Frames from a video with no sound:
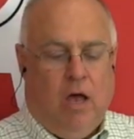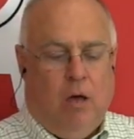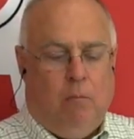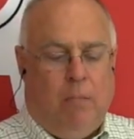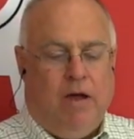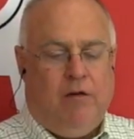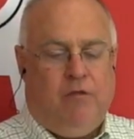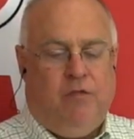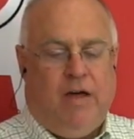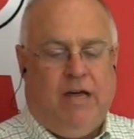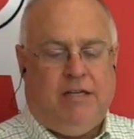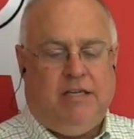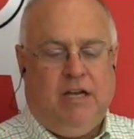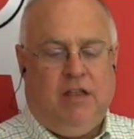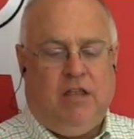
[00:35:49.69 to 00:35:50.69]
Mike
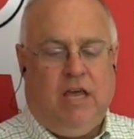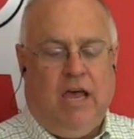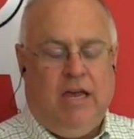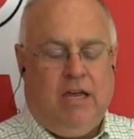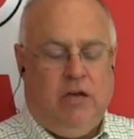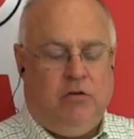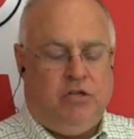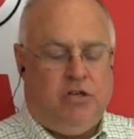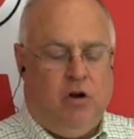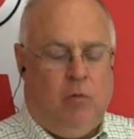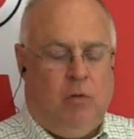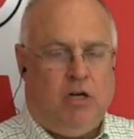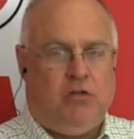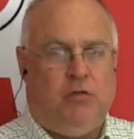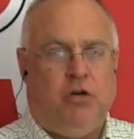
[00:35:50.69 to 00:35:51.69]
Fatsy, thank you so
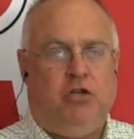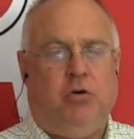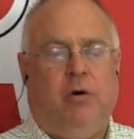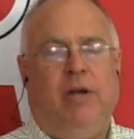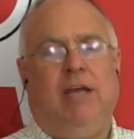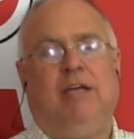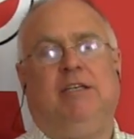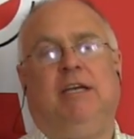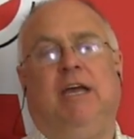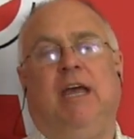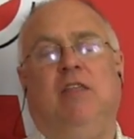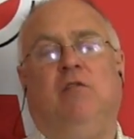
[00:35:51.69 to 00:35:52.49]
much for joining us again.